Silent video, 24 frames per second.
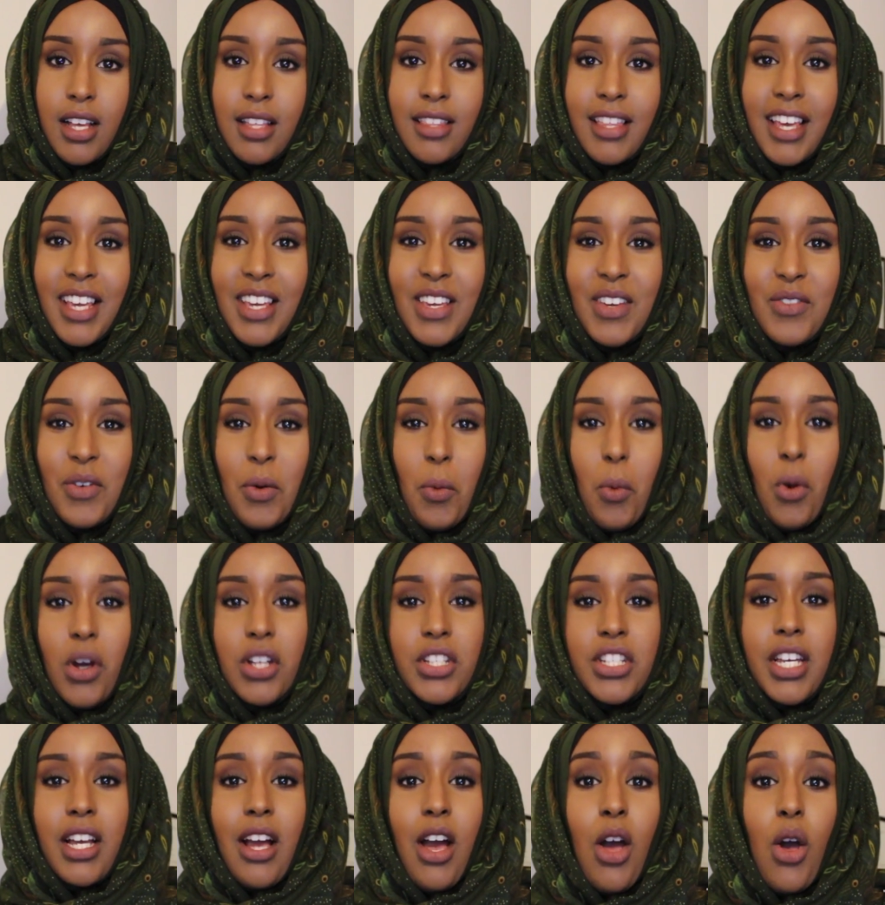Thank you for
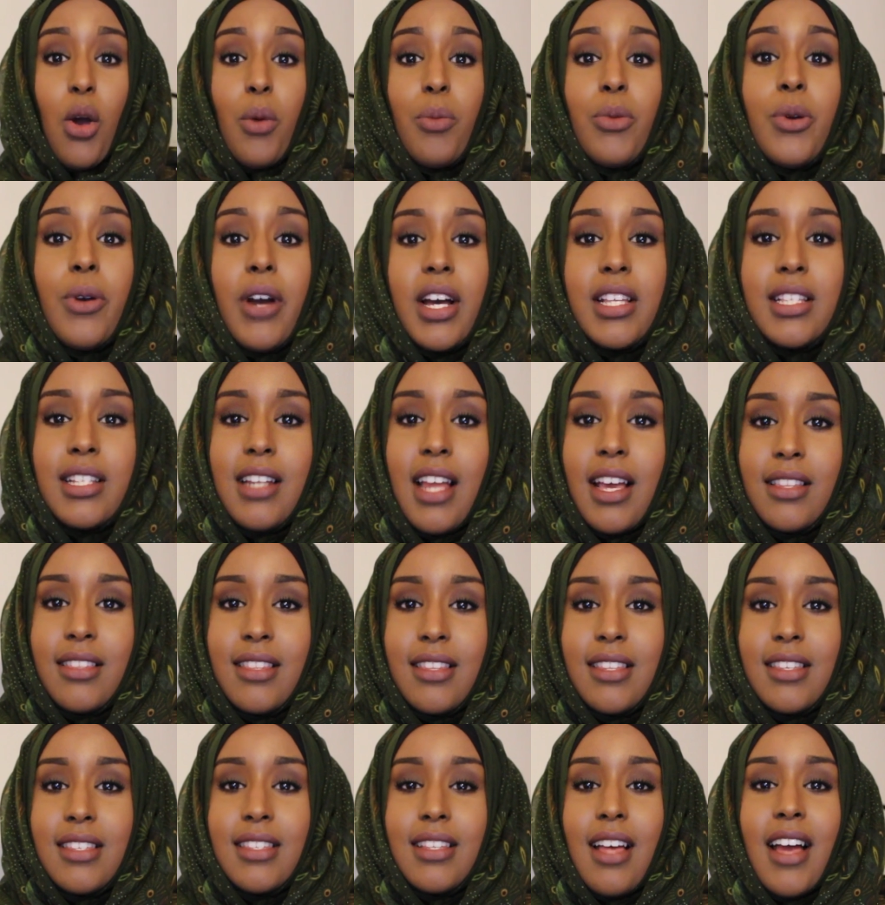watching, I hope you guys like
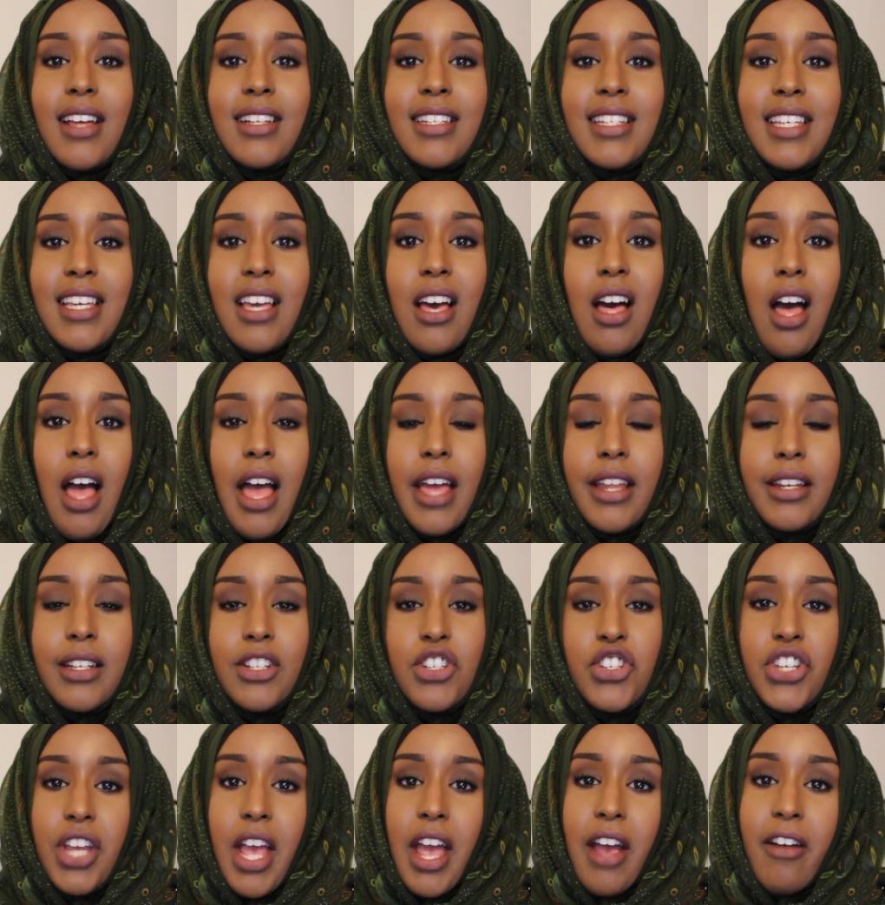this idea and
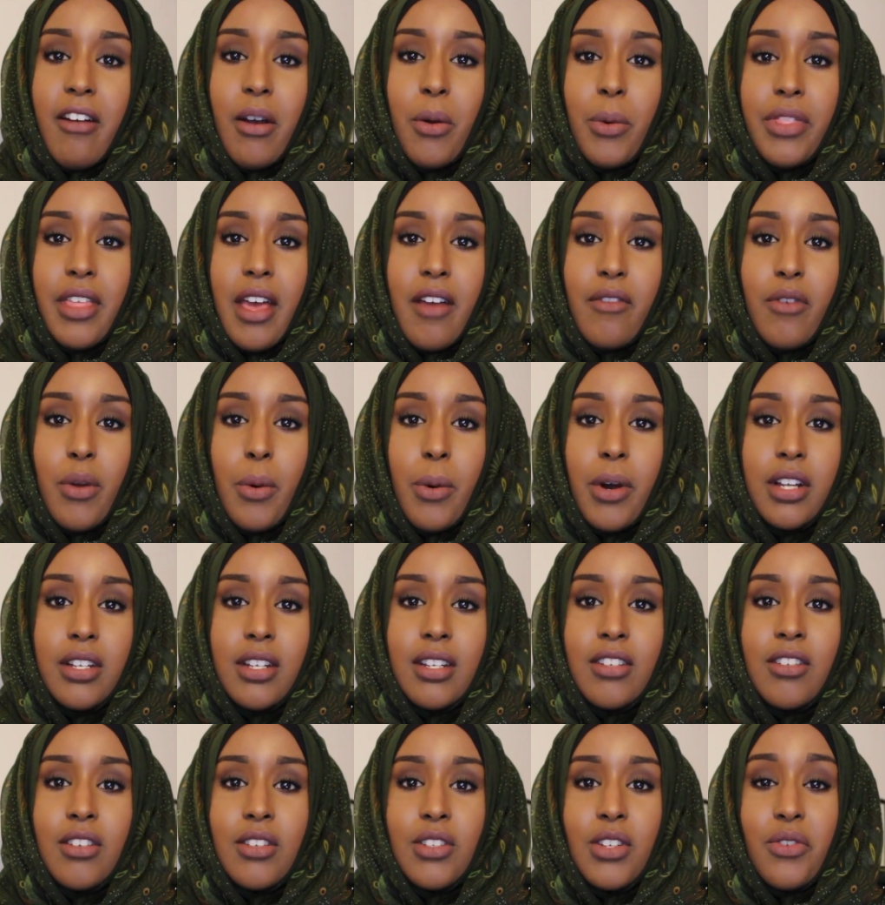share it with
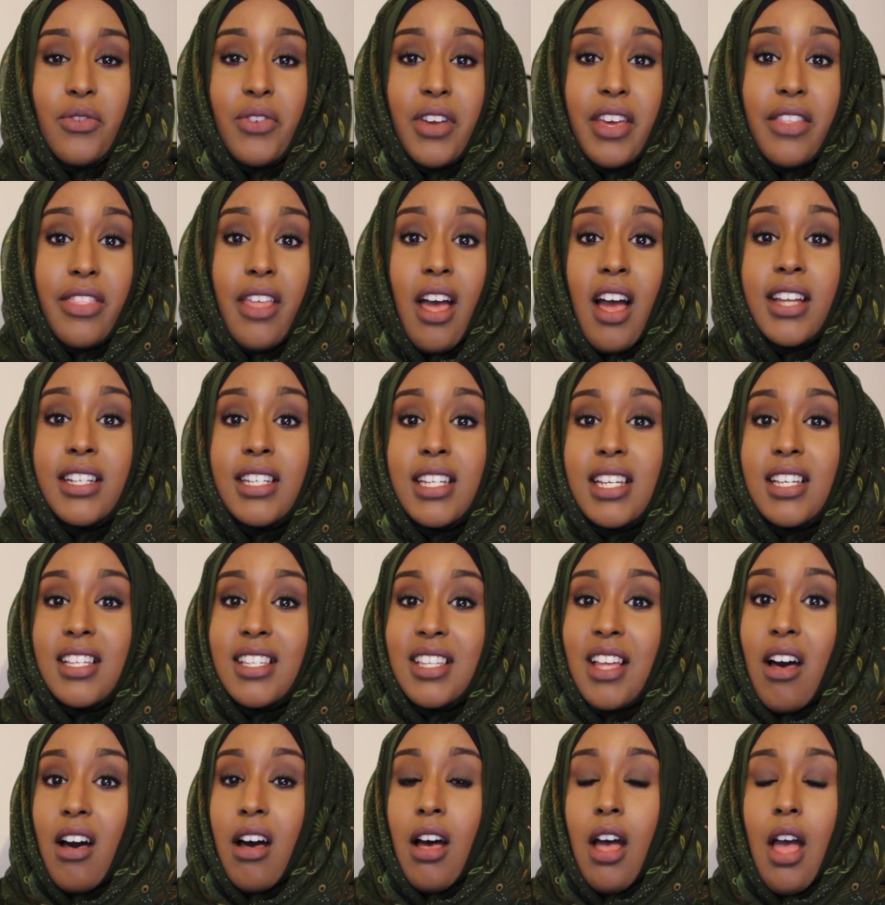everyone. Don't forget that ideas
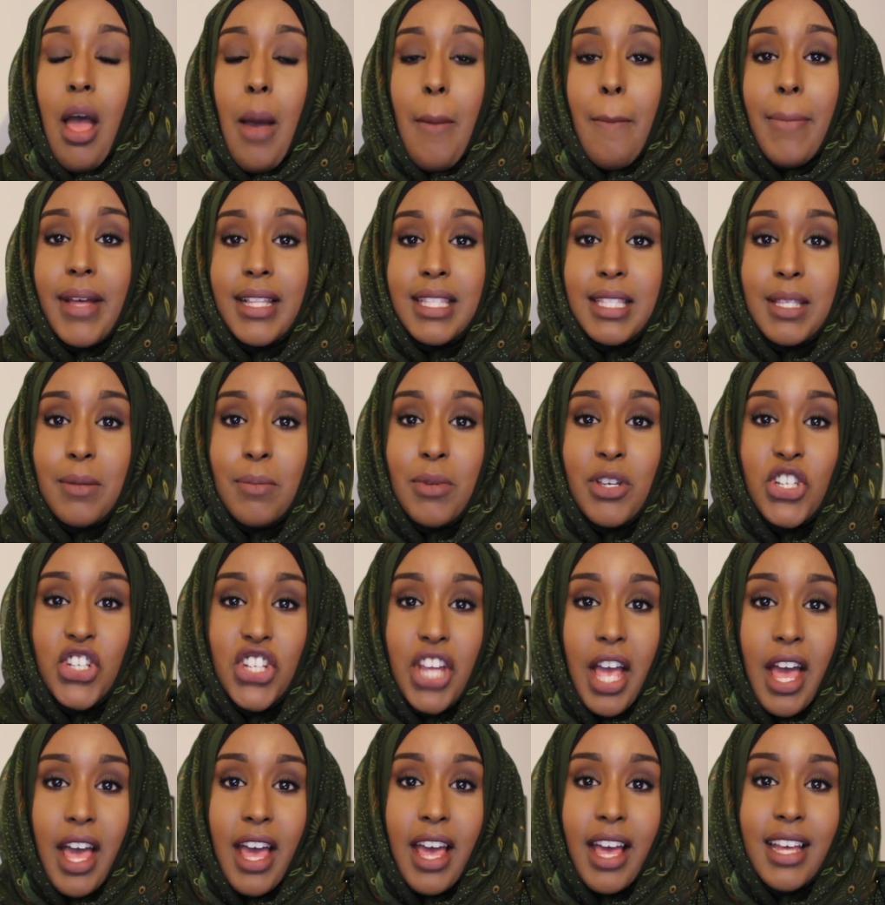are meant to be
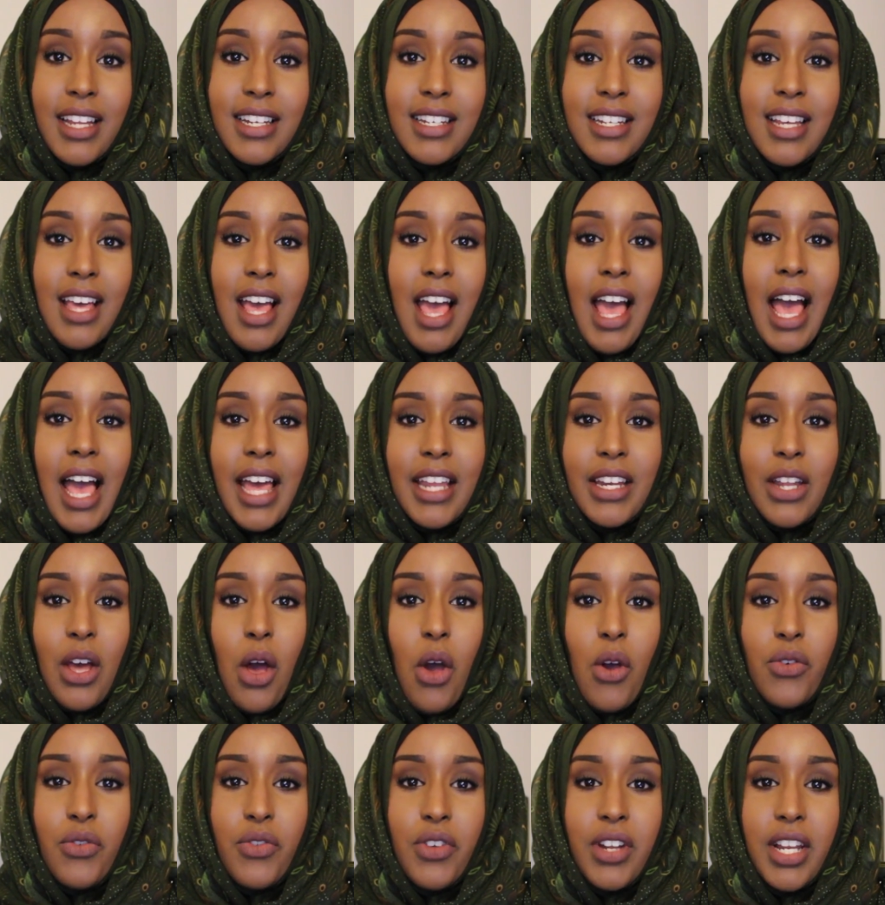shared and
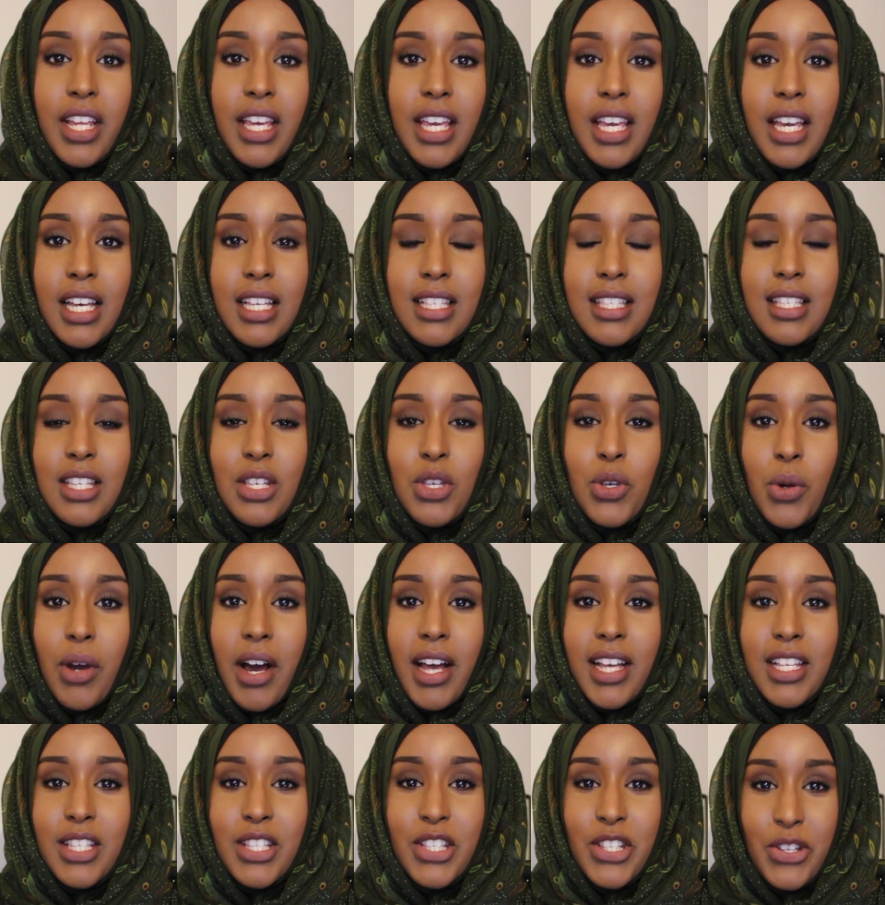hopefully see you
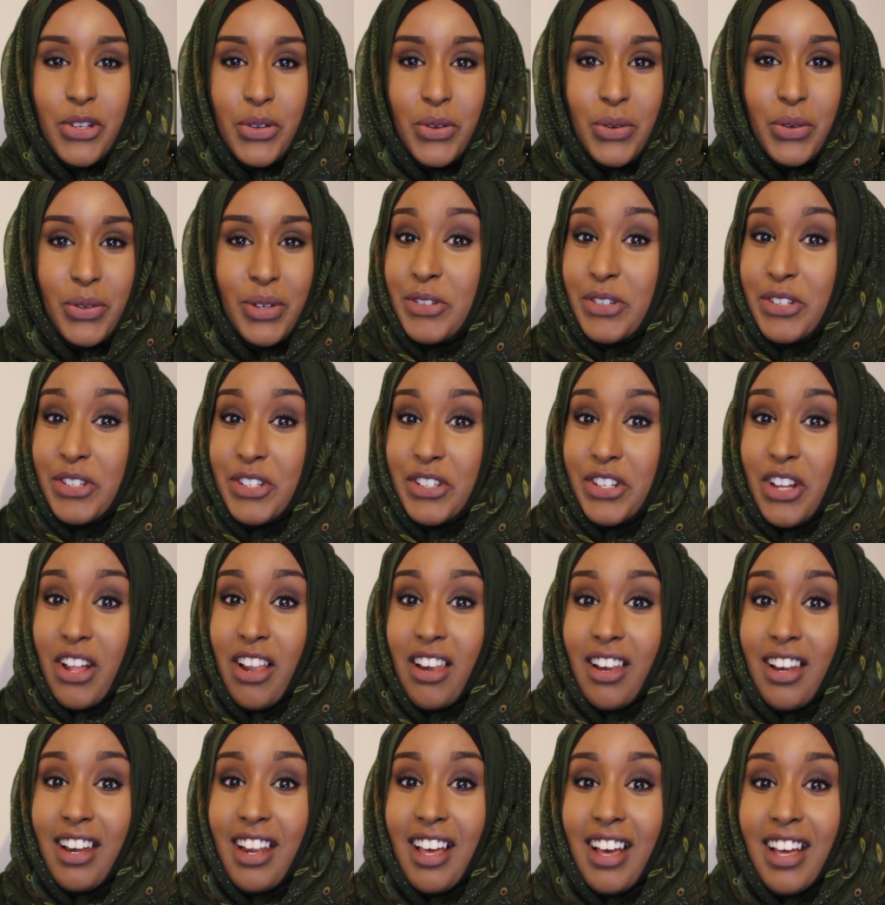guys soon
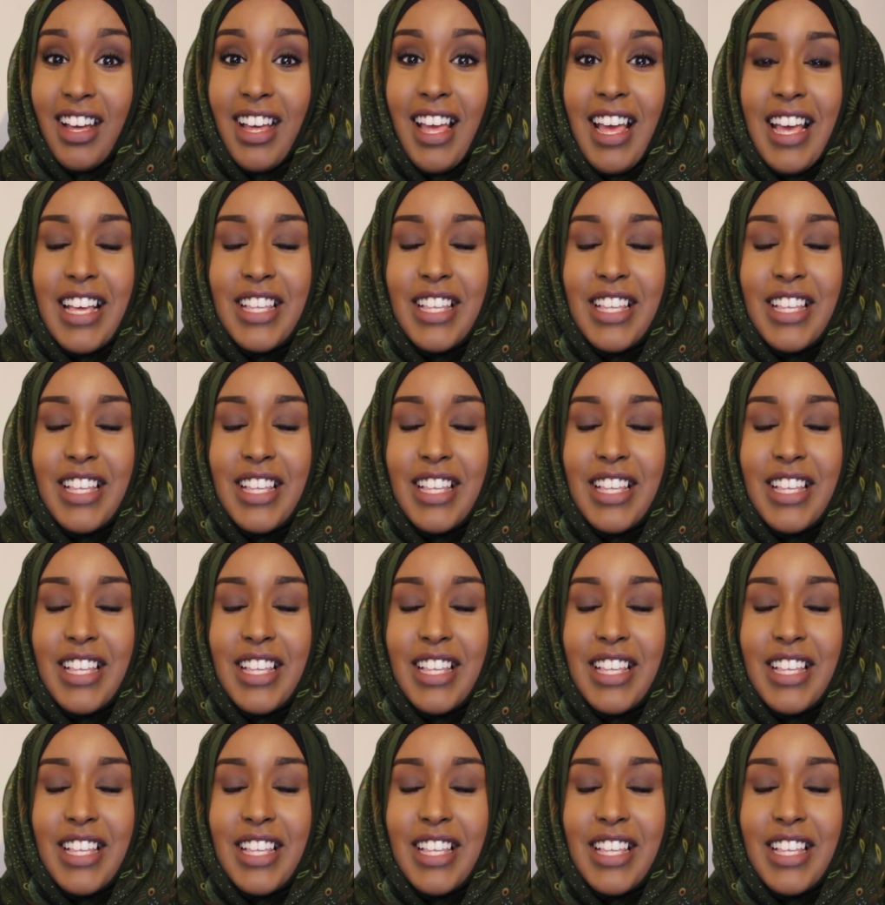inshallah.